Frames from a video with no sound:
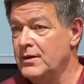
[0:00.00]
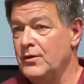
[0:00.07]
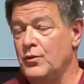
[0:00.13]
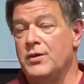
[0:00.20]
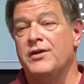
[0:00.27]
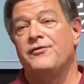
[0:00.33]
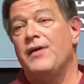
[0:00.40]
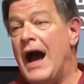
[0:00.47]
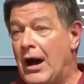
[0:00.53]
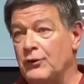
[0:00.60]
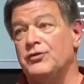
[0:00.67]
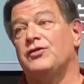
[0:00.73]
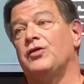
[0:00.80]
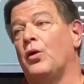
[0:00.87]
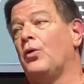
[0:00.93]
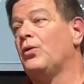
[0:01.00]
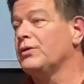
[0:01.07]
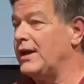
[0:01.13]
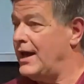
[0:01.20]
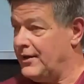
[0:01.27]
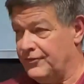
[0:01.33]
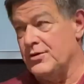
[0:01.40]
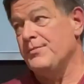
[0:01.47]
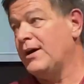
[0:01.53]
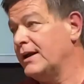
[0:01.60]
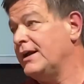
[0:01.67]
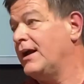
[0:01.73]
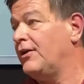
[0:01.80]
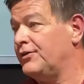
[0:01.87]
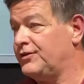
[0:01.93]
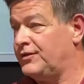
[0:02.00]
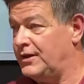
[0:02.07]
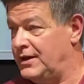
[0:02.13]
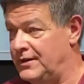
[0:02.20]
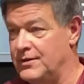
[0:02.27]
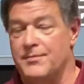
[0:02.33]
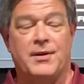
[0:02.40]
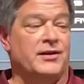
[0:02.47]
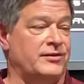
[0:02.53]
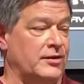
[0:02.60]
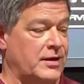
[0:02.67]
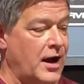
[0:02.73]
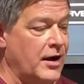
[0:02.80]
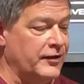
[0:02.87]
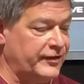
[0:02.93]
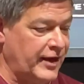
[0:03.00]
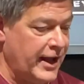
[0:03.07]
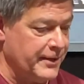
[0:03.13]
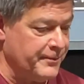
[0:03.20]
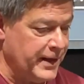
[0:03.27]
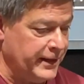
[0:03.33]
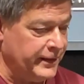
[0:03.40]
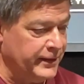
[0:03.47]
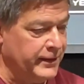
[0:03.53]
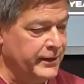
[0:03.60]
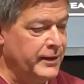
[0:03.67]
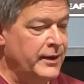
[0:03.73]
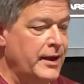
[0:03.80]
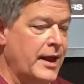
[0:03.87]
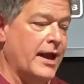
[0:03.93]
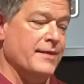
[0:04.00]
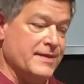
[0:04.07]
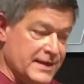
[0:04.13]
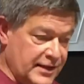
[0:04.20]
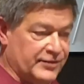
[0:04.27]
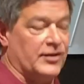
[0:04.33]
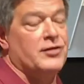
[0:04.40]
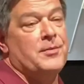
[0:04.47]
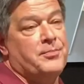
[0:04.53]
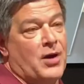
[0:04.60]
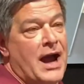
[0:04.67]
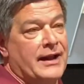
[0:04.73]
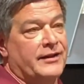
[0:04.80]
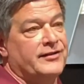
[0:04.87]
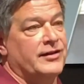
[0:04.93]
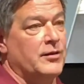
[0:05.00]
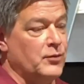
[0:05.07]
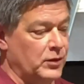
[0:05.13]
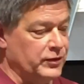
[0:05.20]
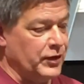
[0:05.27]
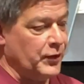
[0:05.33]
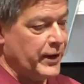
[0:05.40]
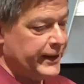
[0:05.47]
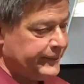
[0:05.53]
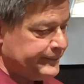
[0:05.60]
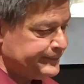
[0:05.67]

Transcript: we have outsold everybody else in the muscle car segment. And these are the products that will do it.